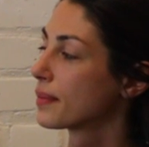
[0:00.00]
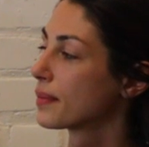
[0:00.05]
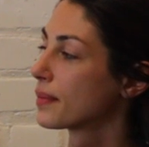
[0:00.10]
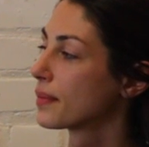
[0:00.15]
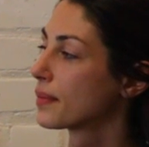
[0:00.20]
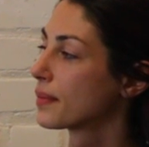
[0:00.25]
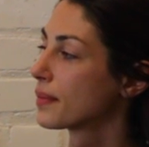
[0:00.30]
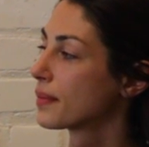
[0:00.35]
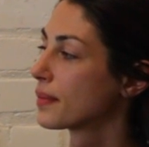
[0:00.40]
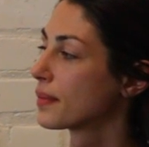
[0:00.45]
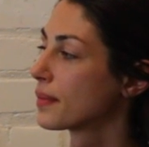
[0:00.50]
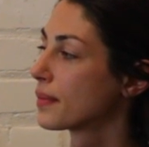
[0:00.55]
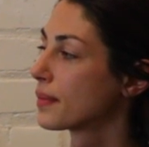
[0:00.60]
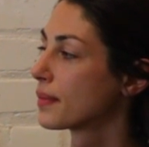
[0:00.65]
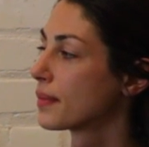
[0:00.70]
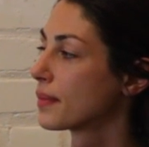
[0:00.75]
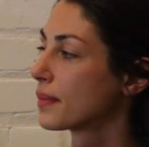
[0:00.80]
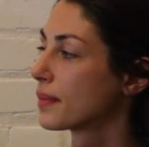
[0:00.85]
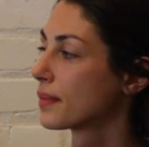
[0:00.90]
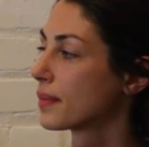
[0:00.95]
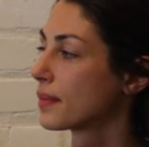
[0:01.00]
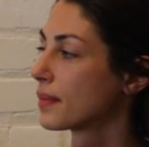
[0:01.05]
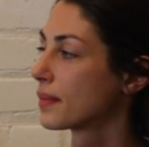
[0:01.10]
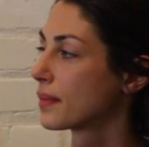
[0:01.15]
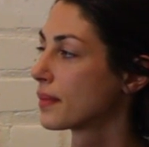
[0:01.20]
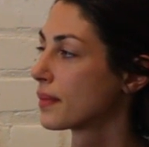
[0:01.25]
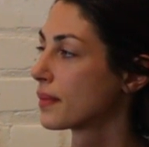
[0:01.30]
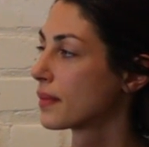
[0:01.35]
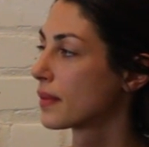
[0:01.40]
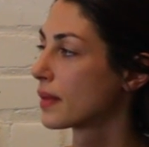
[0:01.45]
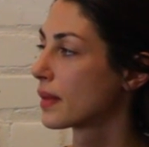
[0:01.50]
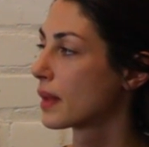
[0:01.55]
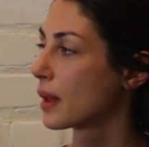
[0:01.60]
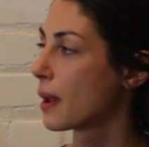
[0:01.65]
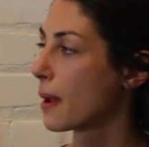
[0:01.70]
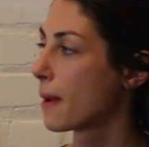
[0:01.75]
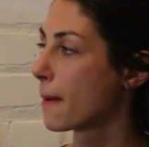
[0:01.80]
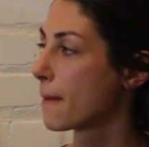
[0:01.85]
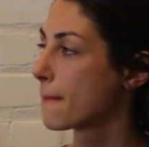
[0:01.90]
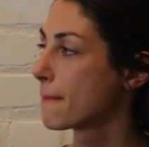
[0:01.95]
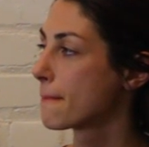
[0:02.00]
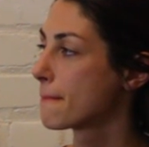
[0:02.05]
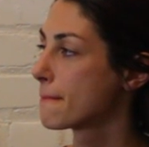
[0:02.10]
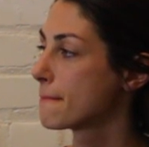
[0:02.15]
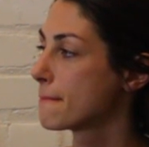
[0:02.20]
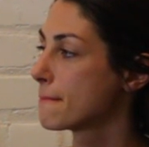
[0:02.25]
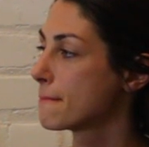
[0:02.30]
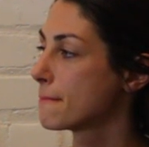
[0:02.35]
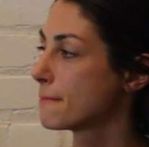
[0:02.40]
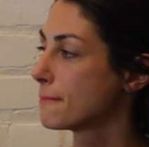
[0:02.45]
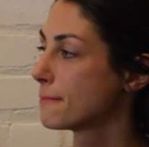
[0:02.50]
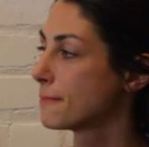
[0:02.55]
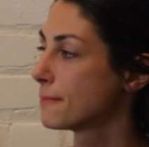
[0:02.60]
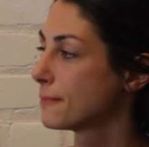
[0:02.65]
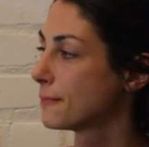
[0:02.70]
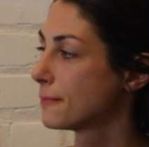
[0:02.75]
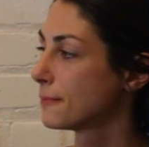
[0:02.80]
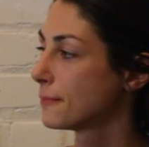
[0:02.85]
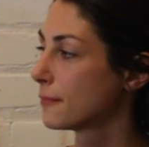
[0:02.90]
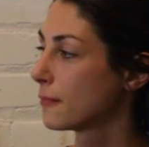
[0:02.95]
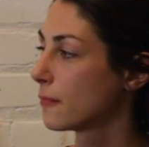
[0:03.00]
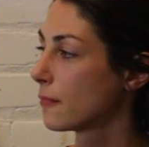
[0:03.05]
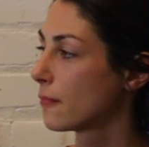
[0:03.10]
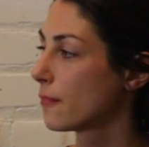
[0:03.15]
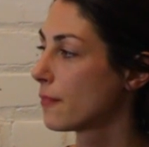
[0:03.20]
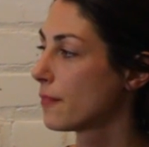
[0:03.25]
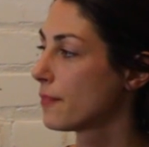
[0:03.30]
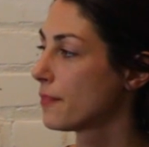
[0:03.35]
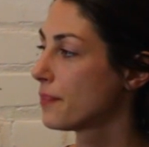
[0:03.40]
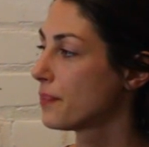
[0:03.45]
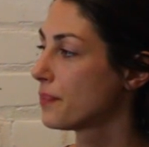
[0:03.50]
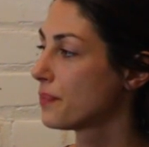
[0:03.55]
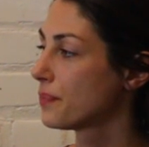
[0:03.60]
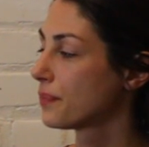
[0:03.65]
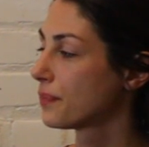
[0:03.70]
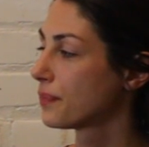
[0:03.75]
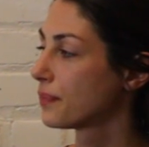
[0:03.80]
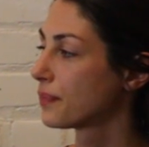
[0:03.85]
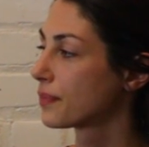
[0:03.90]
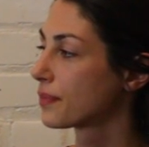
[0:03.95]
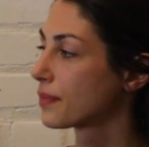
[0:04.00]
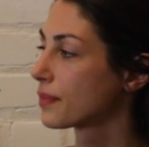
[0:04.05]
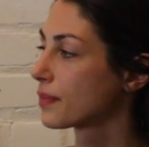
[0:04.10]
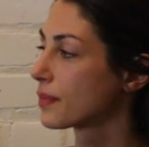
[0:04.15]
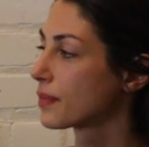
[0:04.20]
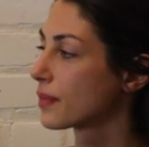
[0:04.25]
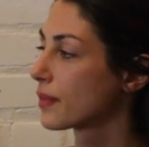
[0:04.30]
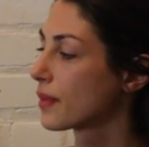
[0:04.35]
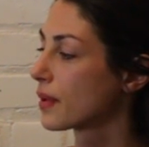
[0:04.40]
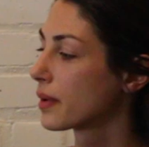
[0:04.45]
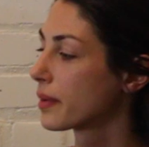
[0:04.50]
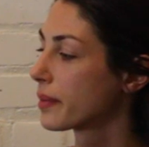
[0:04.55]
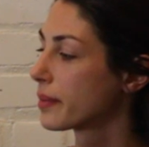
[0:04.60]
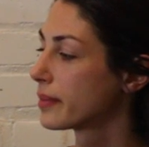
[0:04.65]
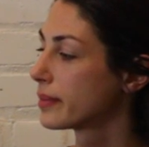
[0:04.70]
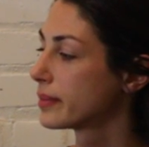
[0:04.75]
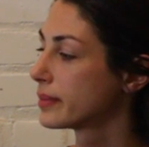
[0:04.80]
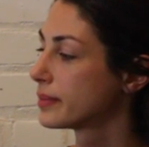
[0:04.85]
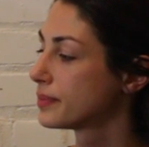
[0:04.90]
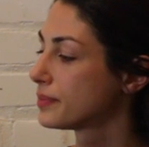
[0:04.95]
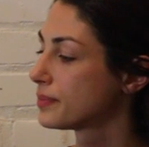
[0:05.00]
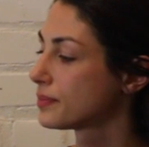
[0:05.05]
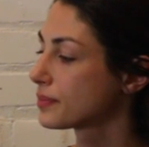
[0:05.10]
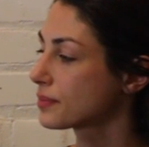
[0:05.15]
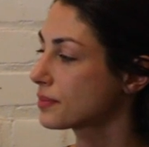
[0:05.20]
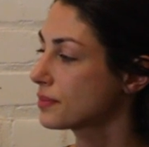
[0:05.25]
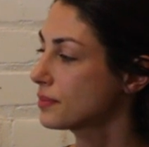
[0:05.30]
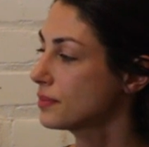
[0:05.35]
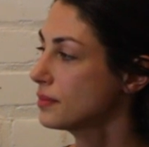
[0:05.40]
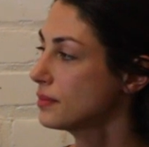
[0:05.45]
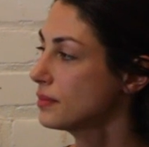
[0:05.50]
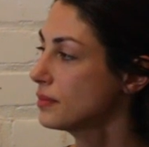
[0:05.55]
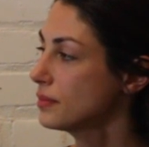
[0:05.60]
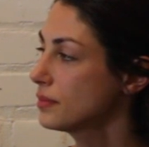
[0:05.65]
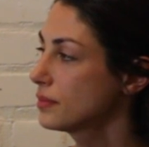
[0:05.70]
The person shown says nothing.